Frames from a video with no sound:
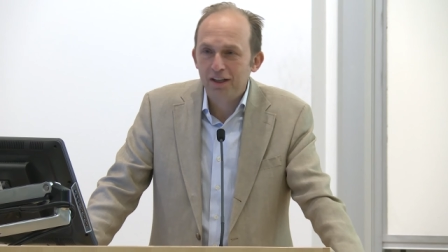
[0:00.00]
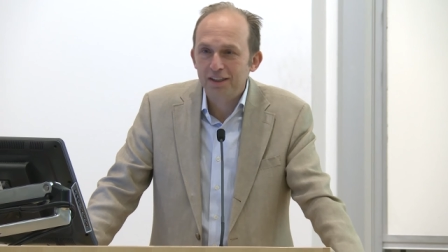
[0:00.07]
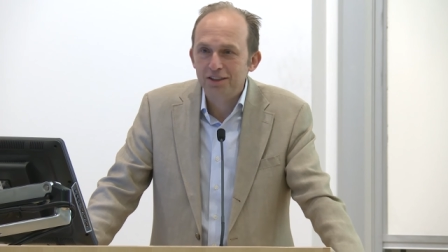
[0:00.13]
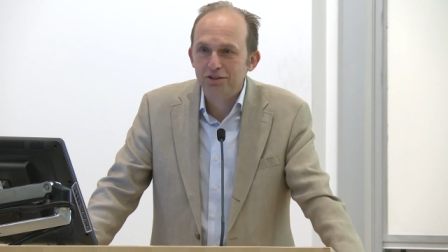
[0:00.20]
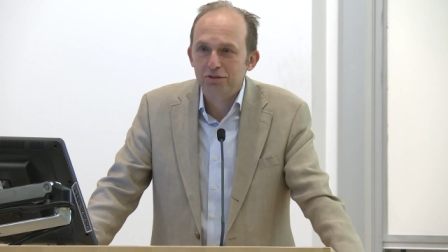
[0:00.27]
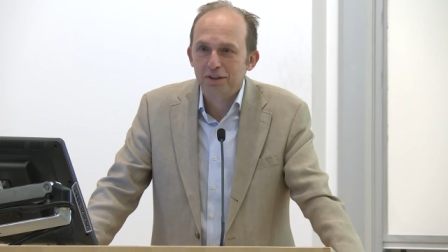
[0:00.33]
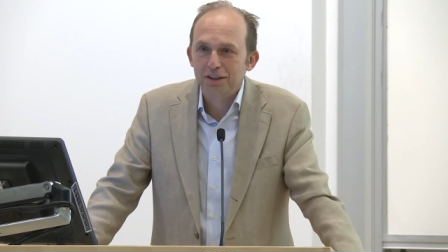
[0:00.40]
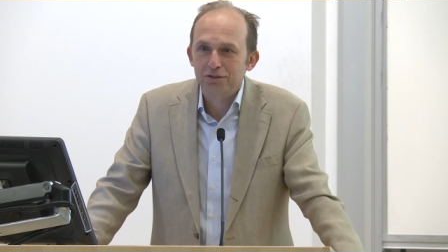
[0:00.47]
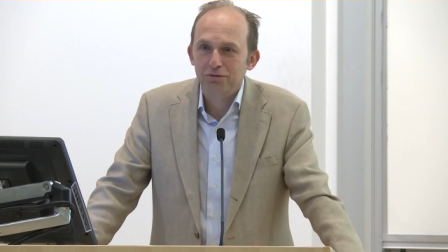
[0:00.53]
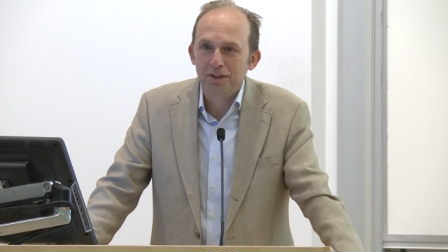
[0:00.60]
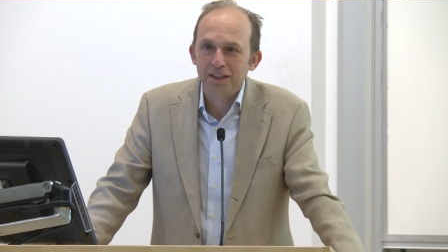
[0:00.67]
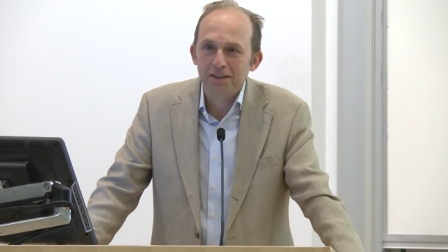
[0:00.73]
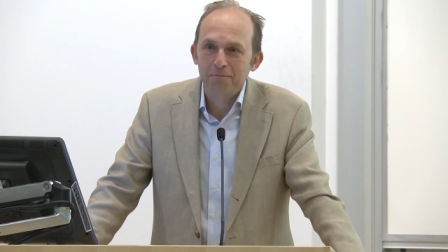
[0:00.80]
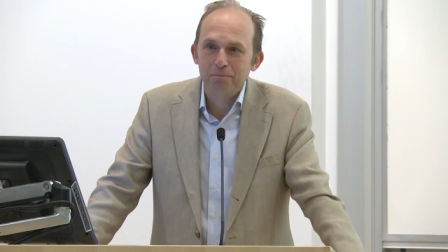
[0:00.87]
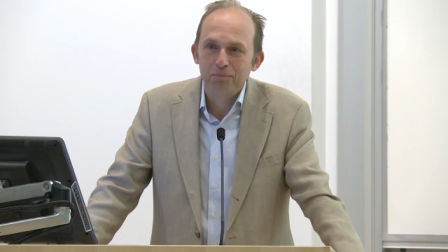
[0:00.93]
history is
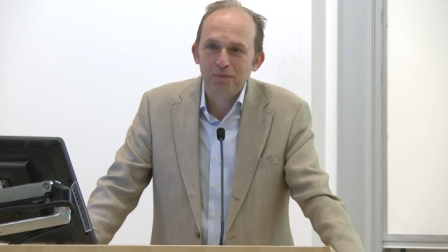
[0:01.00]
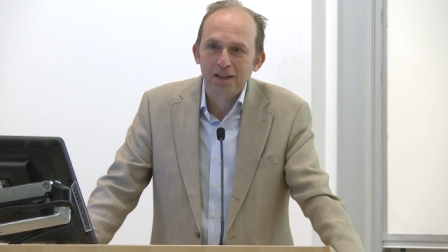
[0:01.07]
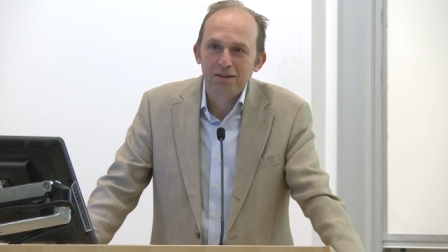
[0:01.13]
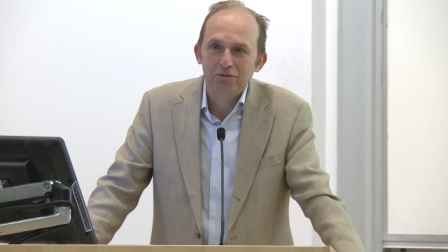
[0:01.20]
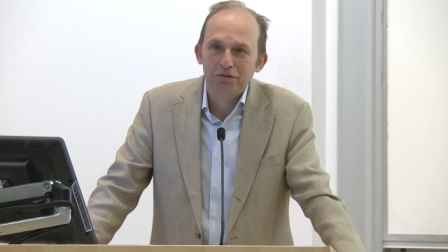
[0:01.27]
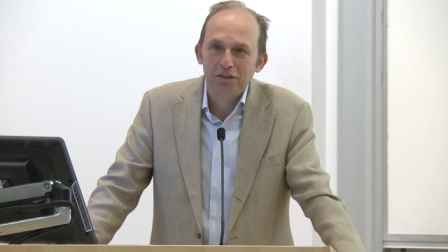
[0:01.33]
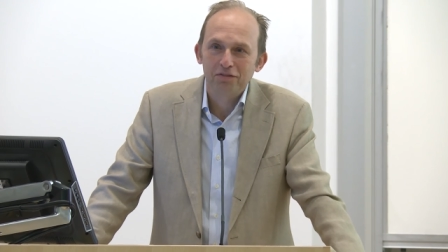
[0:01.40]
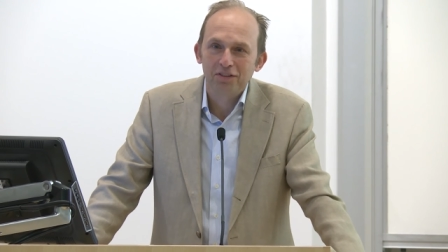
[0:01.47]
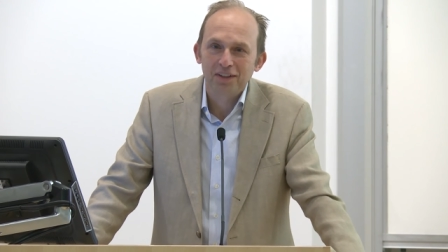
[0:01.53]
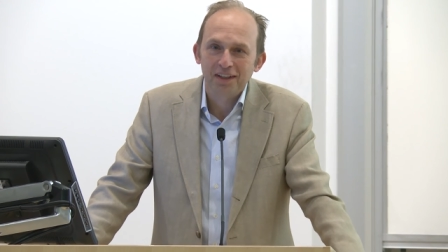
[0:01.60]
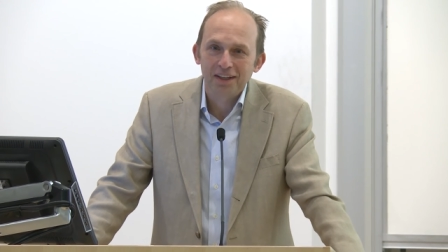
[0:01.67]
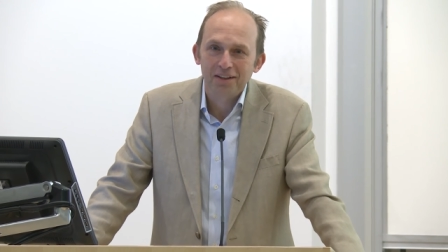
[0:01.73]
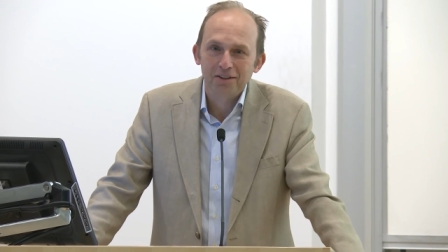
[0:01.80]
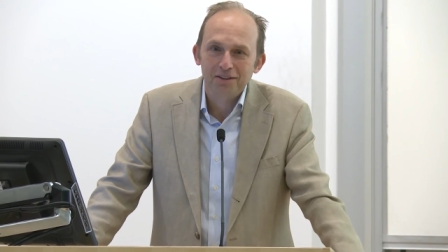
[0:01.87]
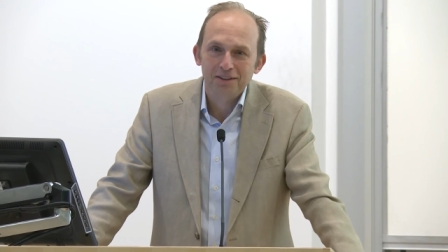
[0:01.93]
written in 50
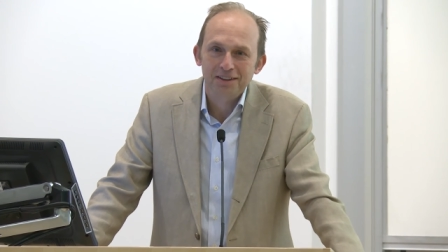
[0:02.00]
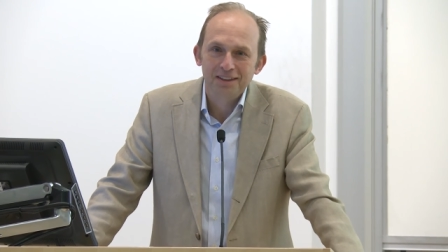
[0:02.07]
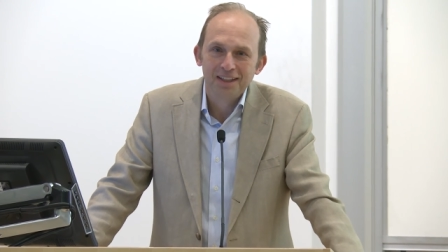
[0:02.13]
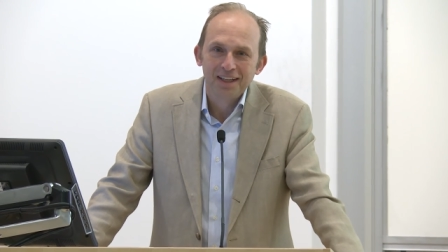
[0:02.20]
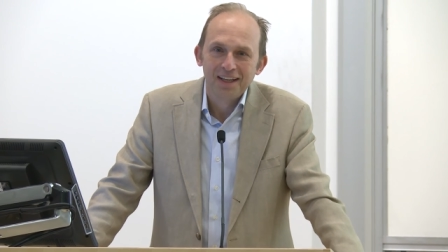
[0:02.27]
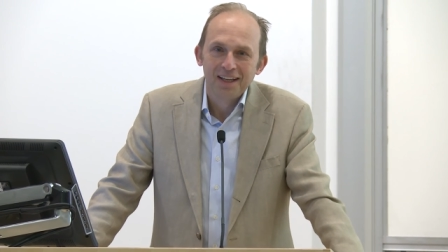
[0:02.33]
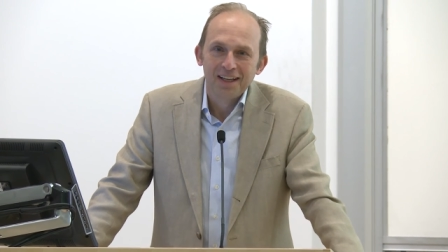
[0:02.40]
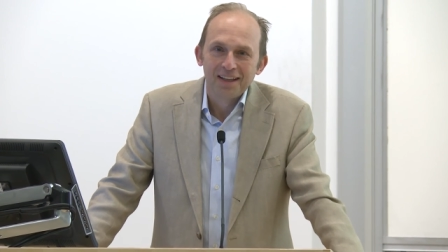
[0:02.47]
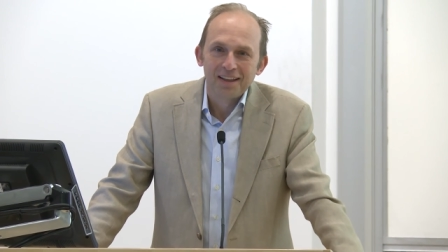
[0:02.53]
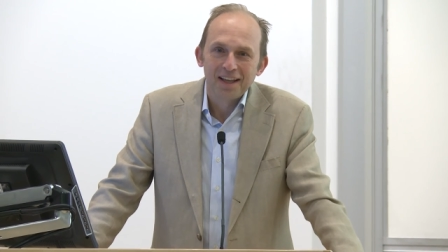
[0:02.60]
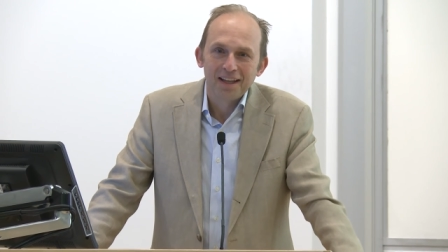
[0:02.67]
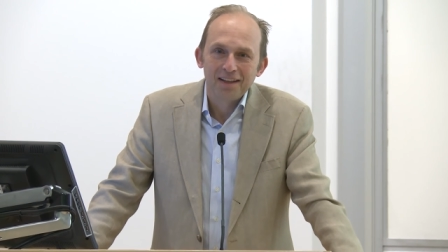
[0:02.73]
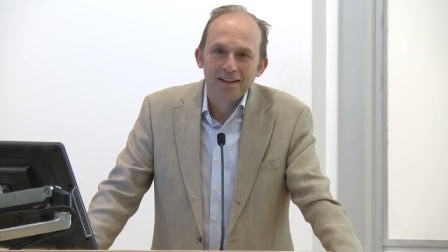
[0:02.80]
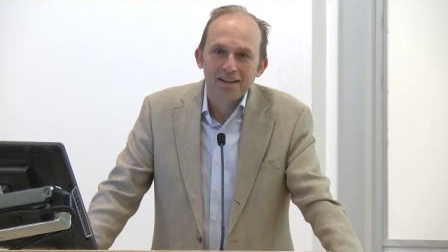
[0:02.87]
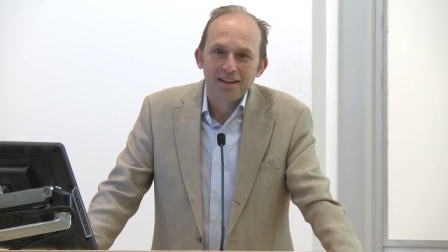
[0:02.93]
years
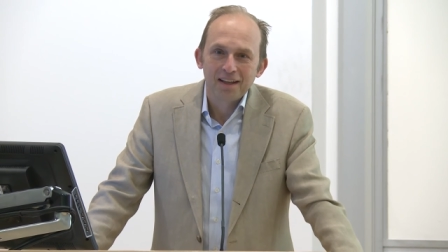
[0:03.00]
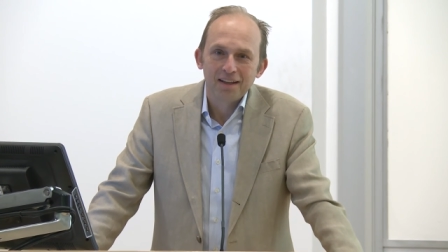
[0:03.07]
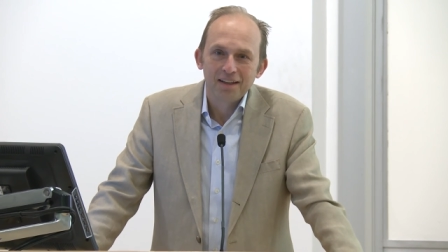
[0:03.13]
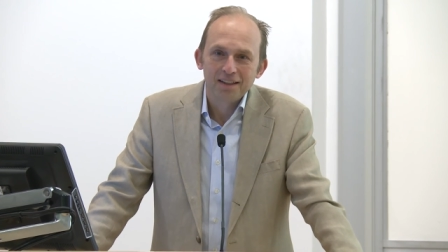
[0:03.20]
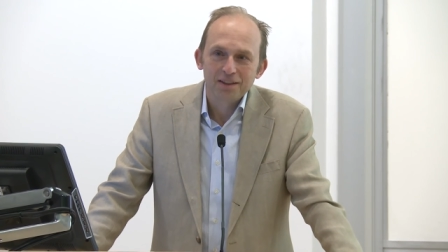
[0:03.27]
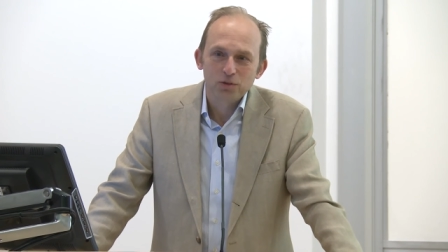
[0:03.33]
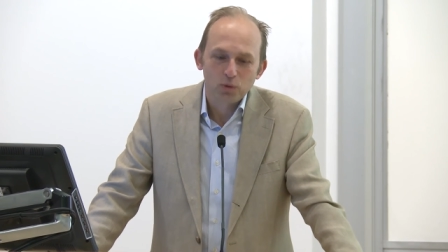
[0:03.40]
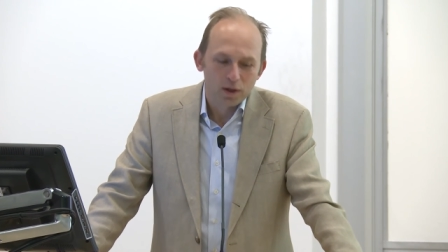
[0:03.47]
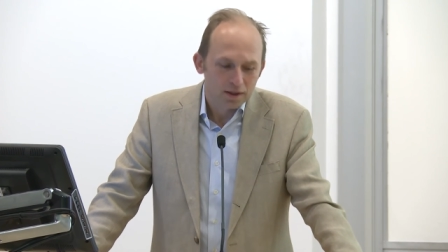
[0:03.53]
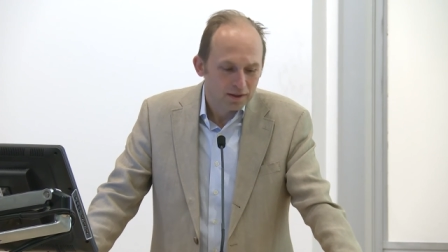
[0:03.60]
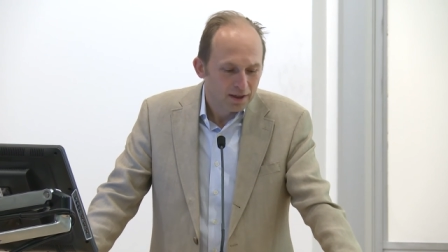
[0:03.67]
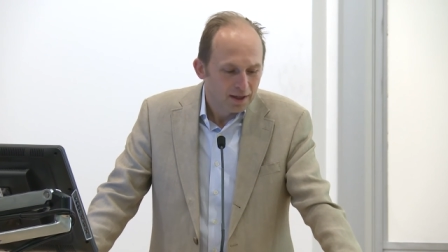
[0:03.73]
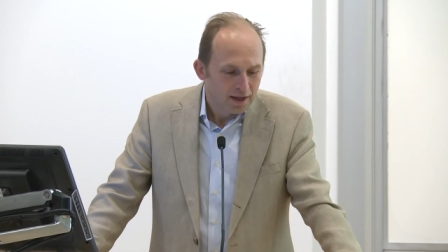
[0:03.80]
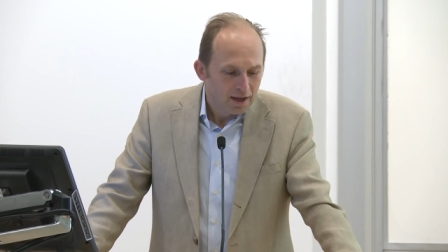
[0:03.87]
than, than this one.